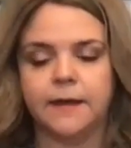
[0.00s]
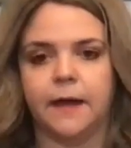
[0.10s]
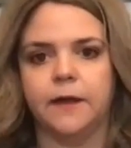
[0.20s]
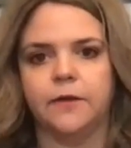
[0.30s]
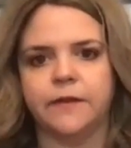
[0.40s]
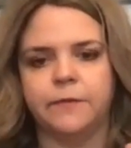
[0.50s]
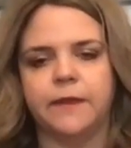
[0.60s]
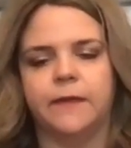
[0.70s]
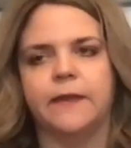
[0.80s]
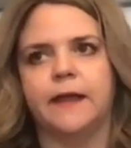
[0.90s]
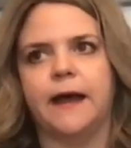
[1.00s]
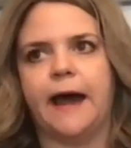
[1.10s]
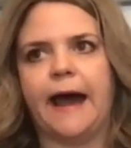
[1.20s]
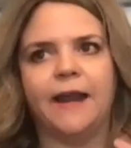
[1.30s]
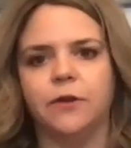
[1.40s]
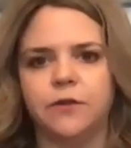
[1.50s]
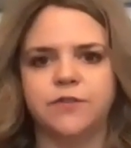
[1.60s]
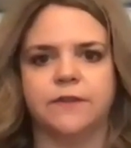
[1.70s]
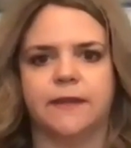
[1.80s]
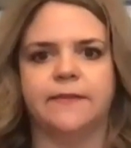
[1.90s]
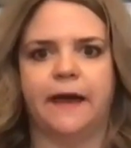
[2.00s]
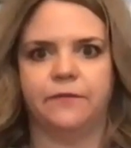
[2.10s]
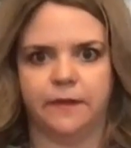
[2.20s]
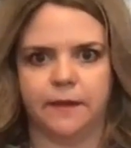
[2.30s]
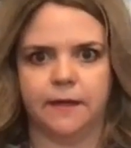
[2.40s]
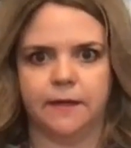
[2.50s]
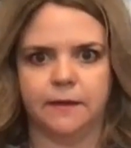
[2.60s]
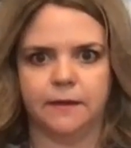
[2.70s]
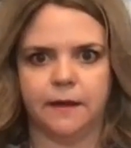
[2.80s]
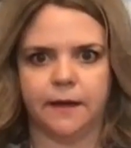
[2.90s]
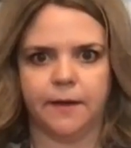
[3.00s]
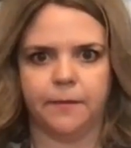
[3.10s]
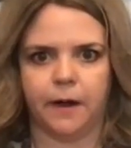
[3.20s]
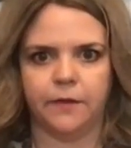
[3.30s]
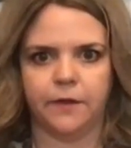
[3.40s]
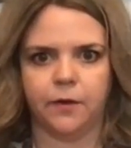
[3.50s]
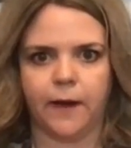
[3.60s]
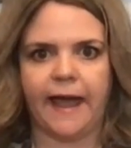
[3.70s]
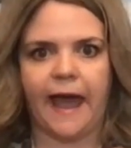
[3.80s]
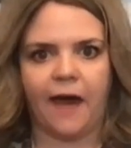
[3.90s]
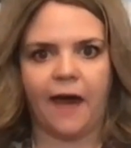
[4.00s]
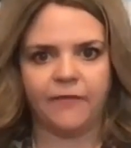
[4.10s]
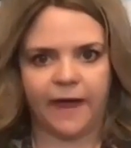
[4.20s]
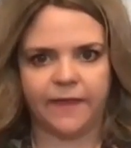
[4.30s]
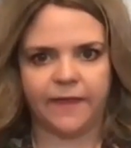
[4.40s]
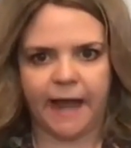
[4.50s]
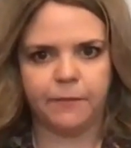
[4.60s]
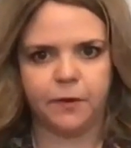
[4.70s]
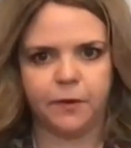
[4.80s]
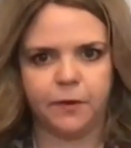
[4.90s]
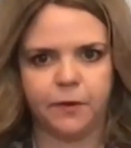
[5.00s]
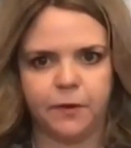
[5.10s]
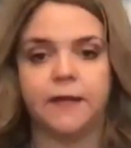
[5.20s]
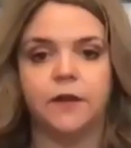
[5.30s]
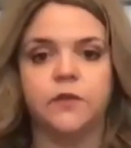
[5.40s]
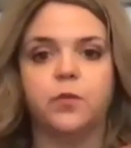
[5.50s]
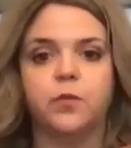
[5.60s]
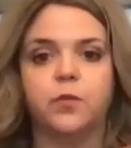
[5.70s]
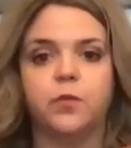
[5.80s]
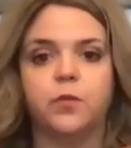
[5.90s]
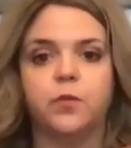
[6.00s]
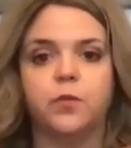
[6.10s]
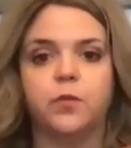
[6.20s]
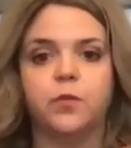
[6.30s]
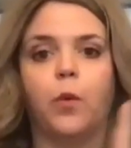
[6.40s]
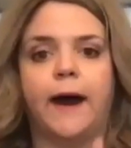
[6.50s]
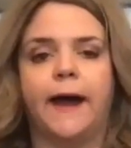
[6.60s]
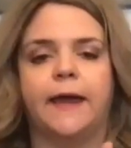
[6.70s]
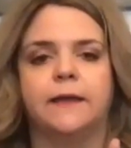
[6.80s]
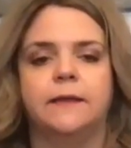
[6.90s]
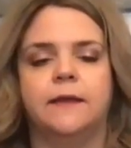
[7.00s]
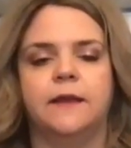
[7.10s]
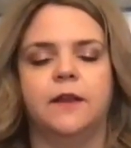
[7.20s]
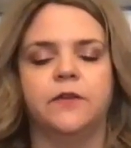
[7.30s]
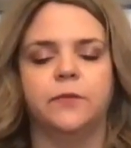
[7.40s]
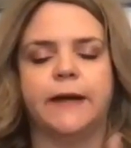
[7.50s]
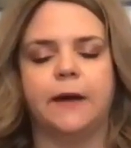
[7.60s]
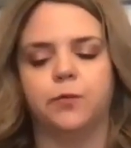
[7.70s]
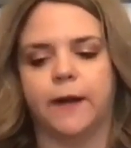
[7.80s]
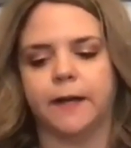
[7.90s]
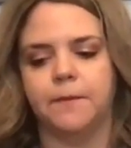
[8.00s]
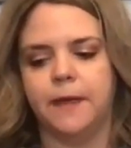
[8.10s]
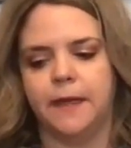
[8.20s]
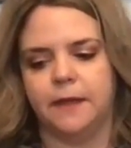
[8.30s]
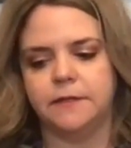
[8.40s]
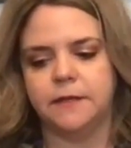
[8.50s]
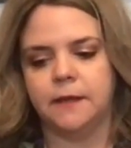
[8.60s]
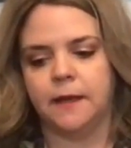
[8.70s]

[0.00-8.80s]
Now, here's something that I don't usually get that feeling, although I have had that happen once or twice, but here's why. And here's what I would recommend.